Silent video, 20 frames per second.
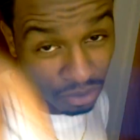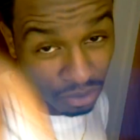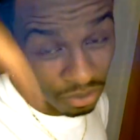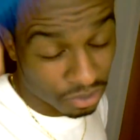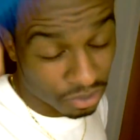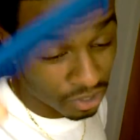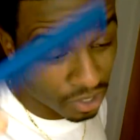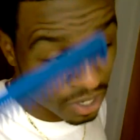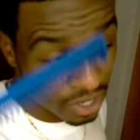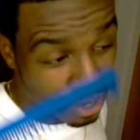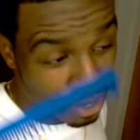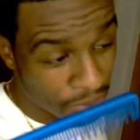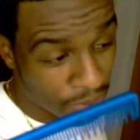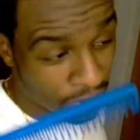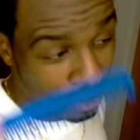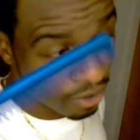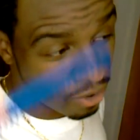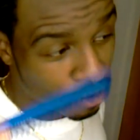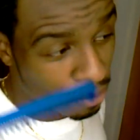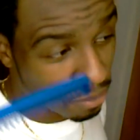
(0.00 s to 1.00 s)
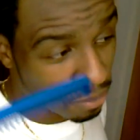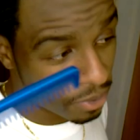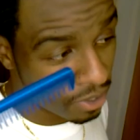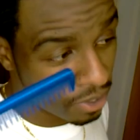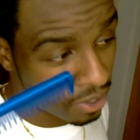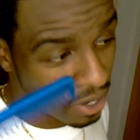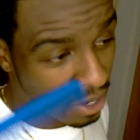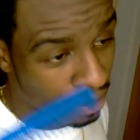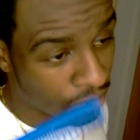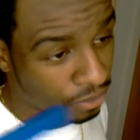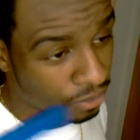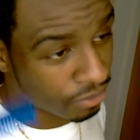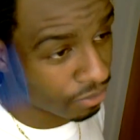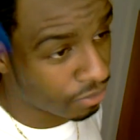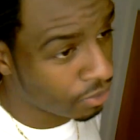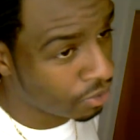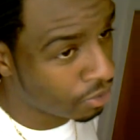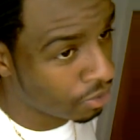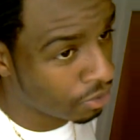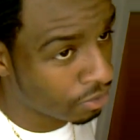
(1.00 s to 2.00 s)
going to start out by combing it out.
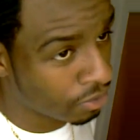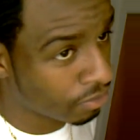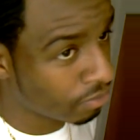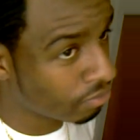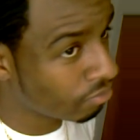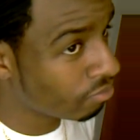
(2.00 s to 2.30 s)
You know,